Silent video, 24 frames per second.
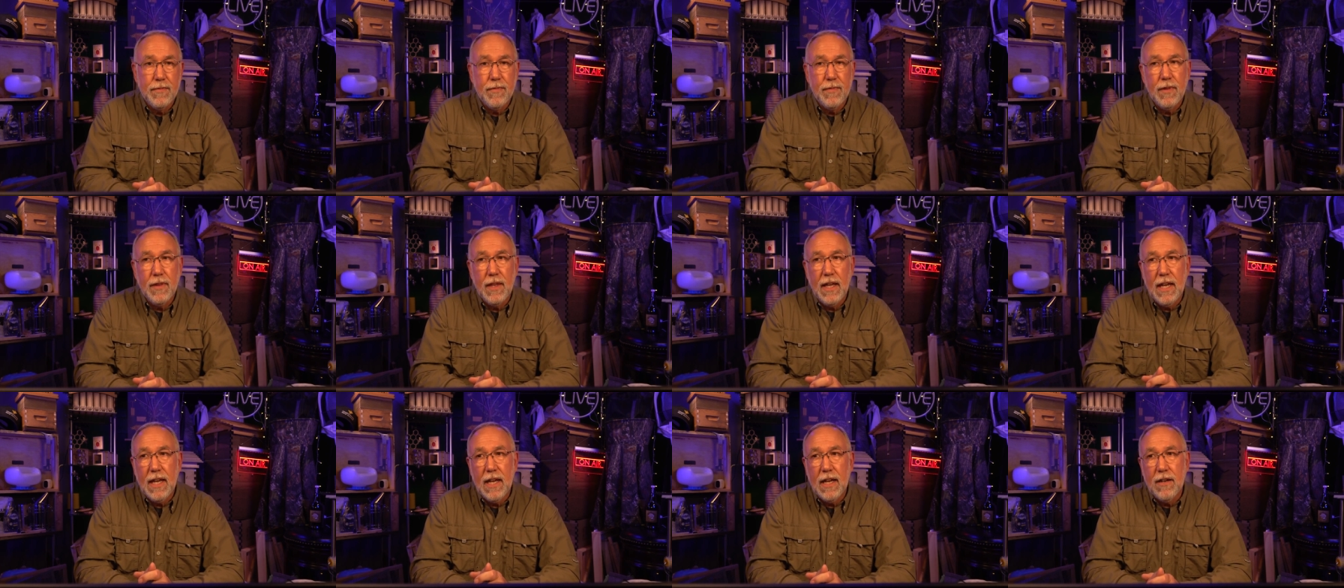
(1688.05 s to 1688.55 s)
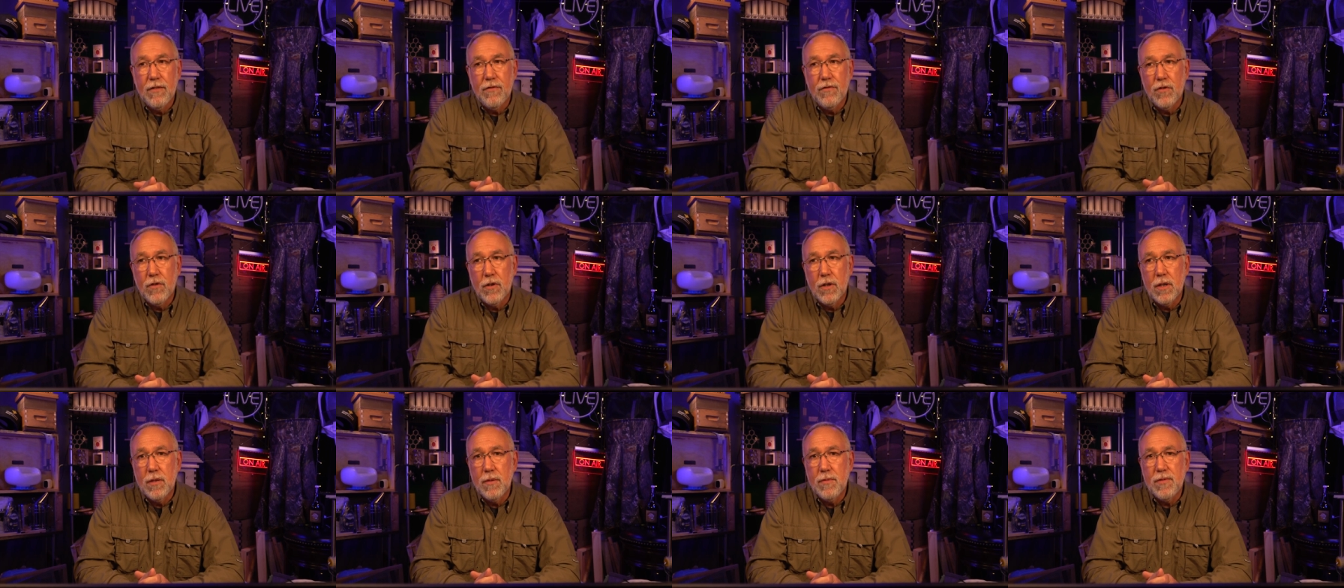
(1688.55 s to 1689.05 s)
they have
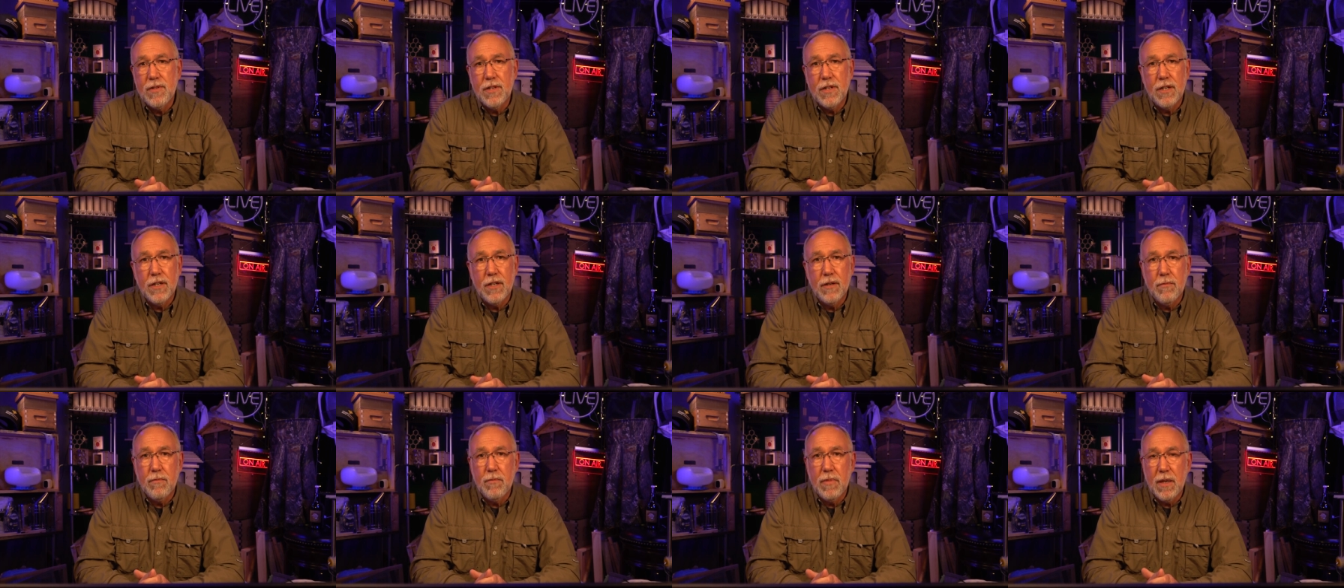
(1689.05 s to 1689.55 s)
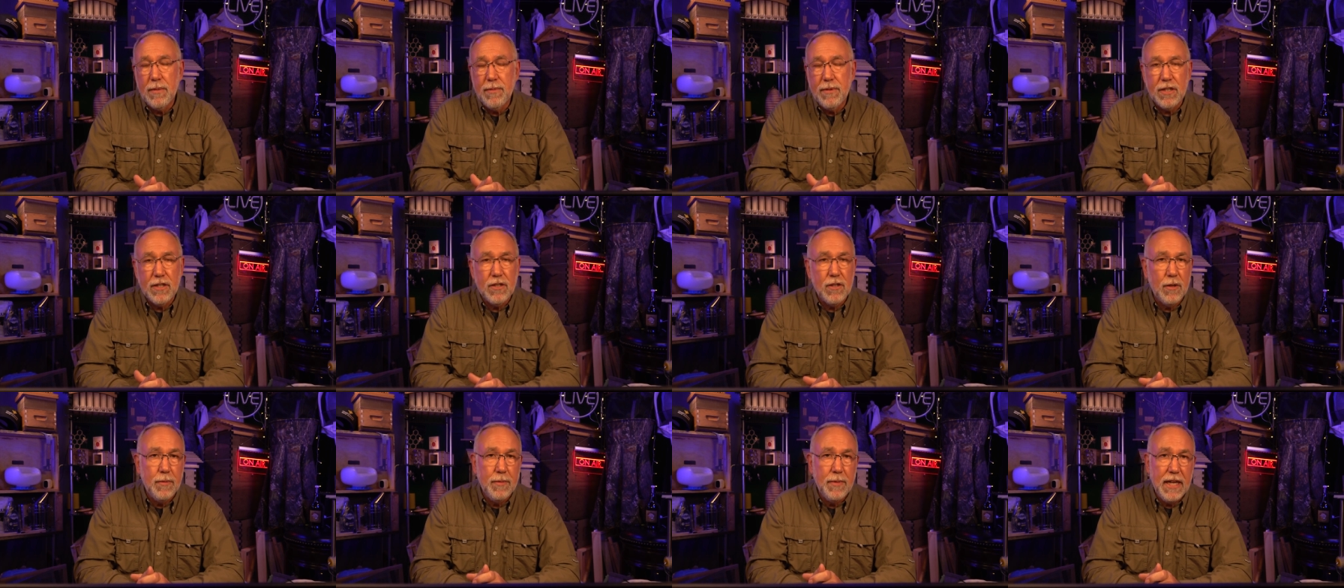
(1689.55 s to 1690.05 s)
forms that are in
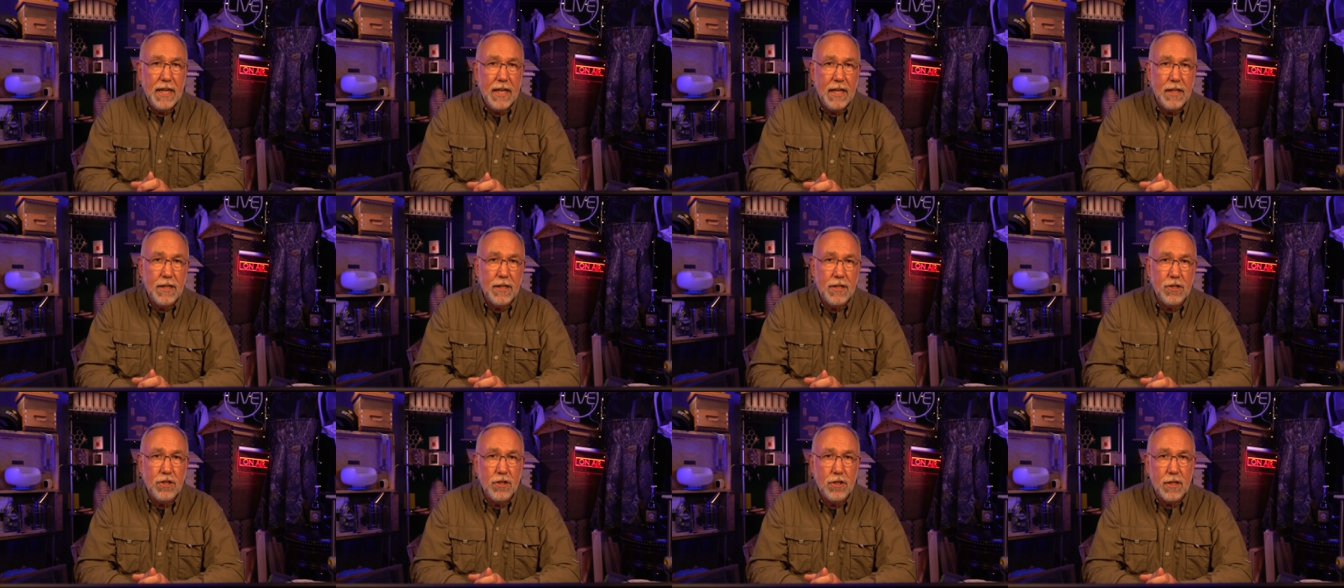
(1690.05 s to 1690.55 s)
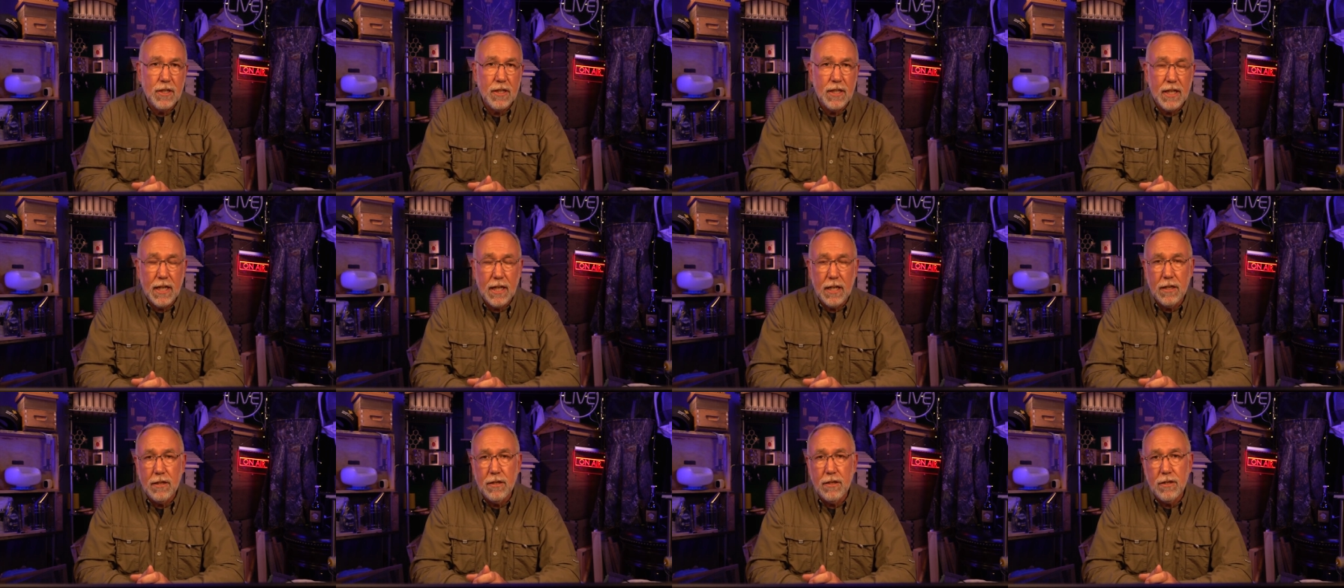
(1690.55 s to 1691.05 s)
public domain that you can
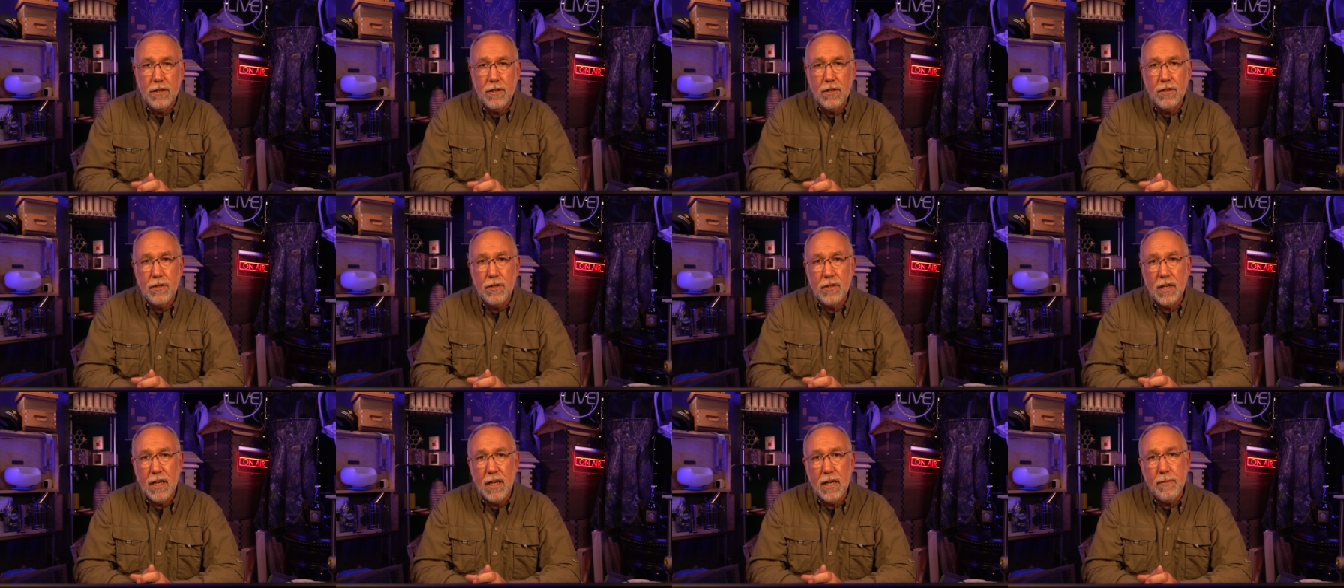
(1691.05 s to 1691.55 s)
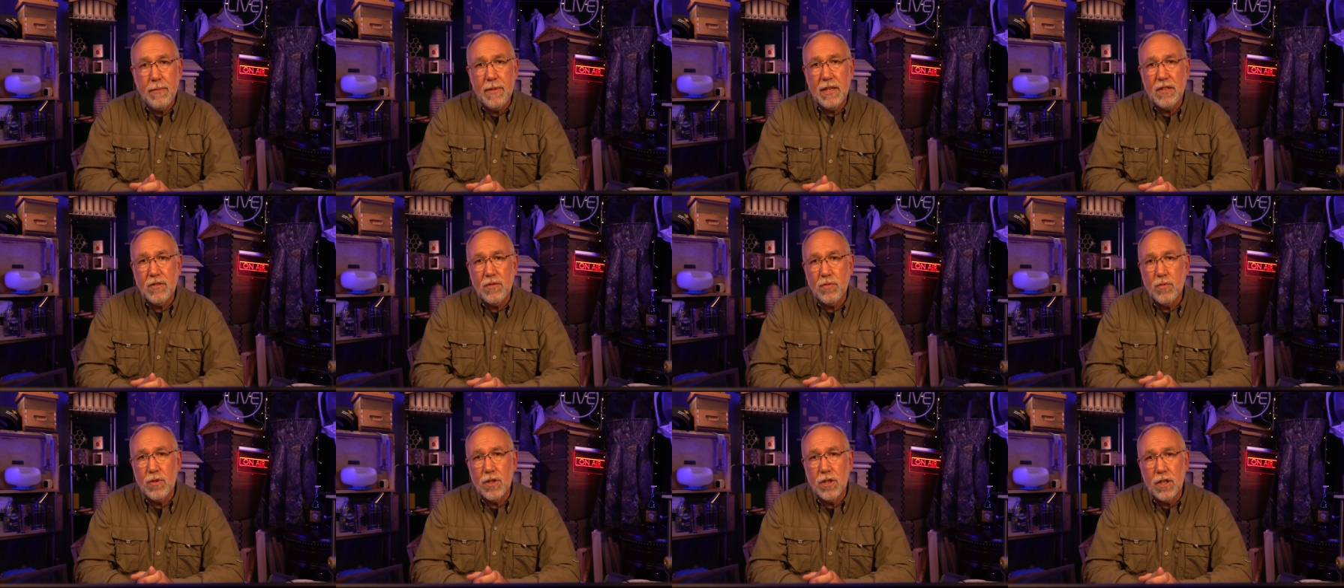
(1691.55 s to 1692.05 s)
download. They're
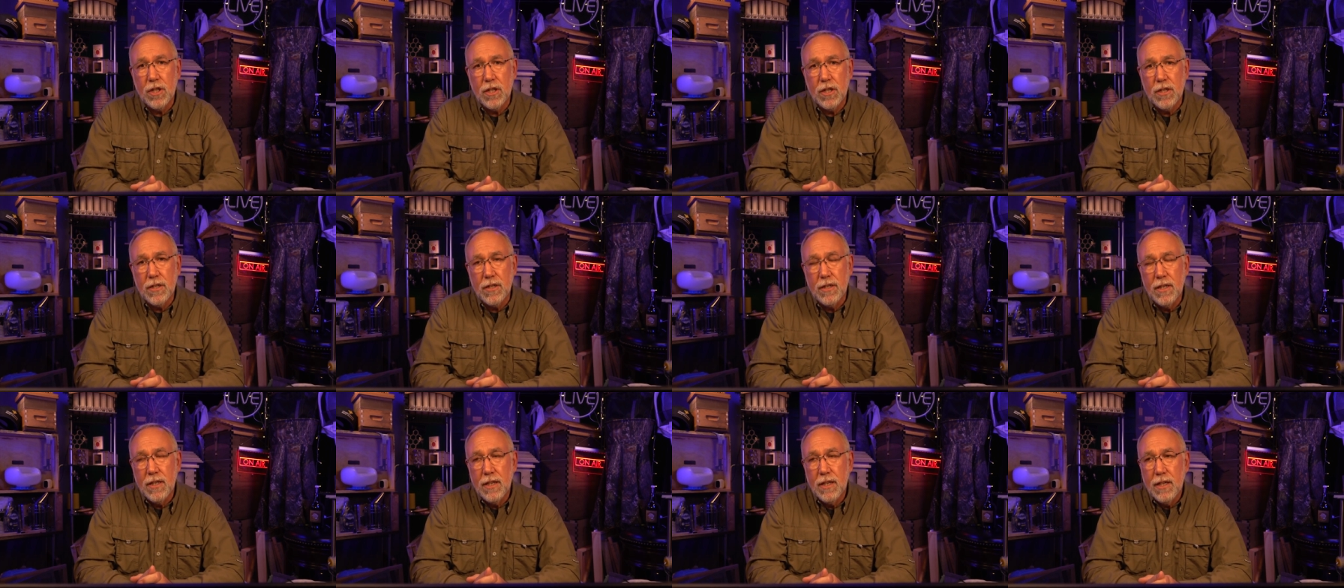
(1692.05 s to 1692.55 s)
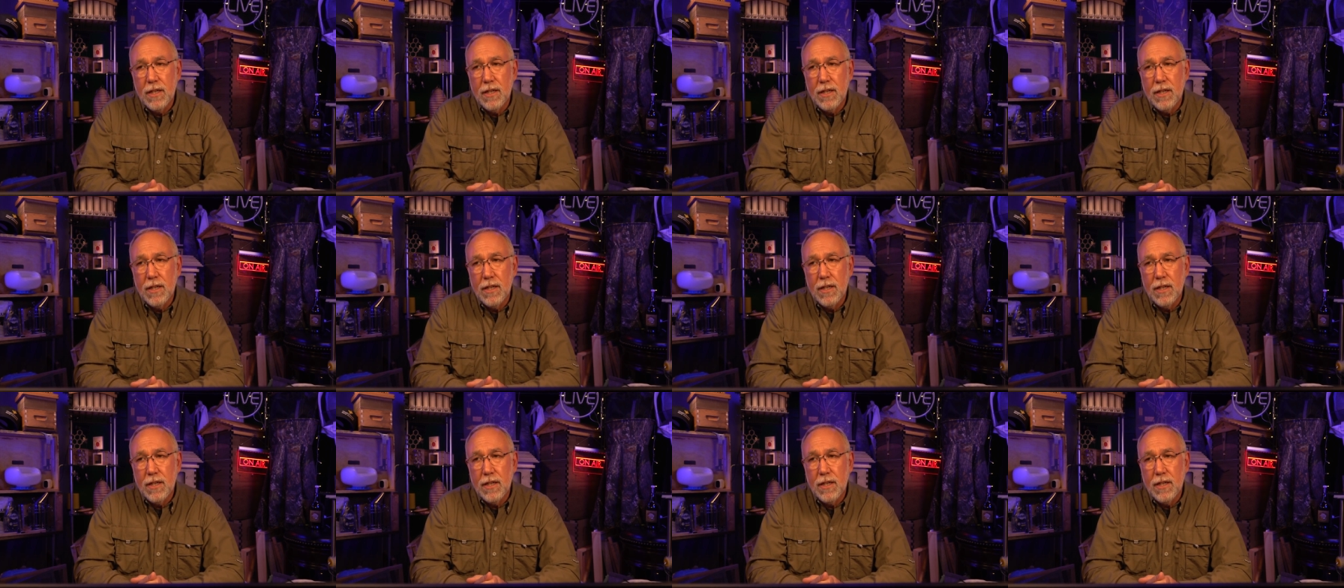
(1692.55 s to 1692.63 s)
MS Word.